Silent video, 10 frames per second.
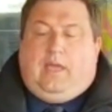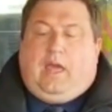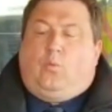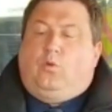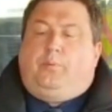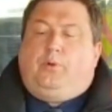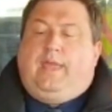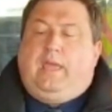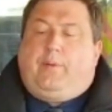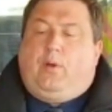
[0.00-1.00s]
I wouldn't put a
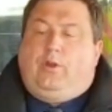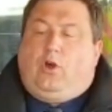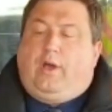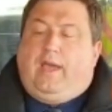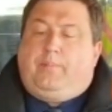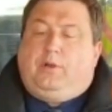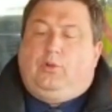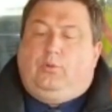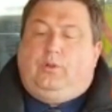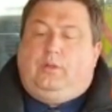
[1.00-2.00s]
hippo in a hot air
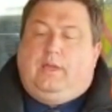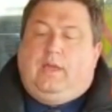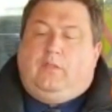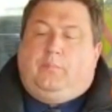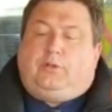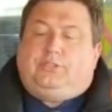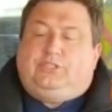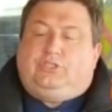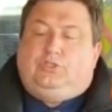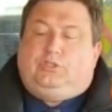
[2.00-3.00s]
balloon. The
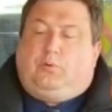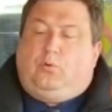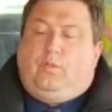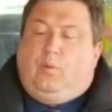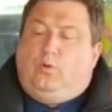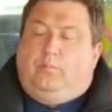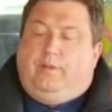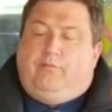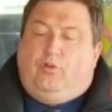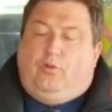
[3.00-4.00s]
basket's too small, there wouldn't
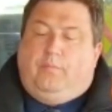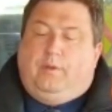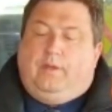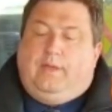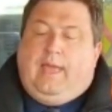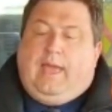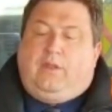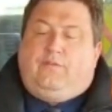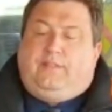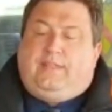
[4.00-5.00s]
be room. And
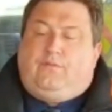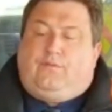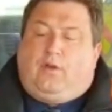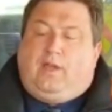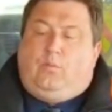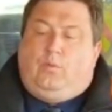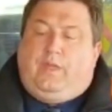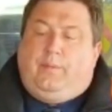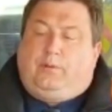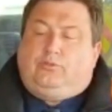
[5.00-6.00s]
if it did fly, with
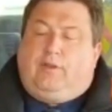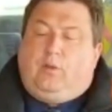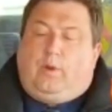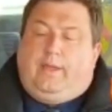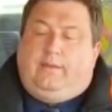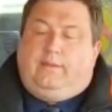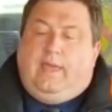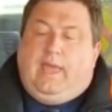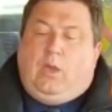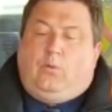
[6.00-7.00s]
hippo's great weight,
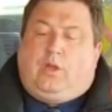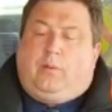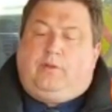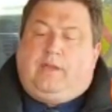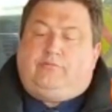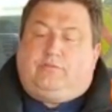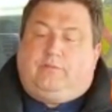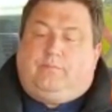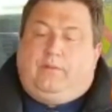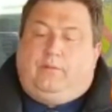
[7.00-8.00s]
it would come
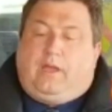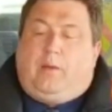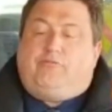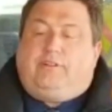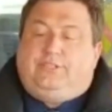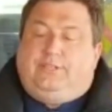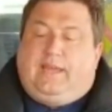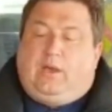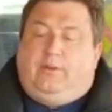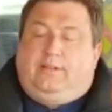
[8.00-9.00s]
crashing
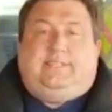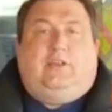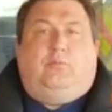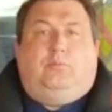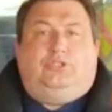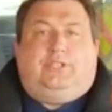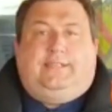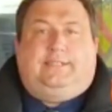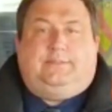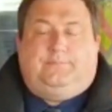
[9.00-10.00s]
down in a terrible
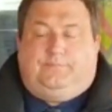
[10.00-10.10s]
state.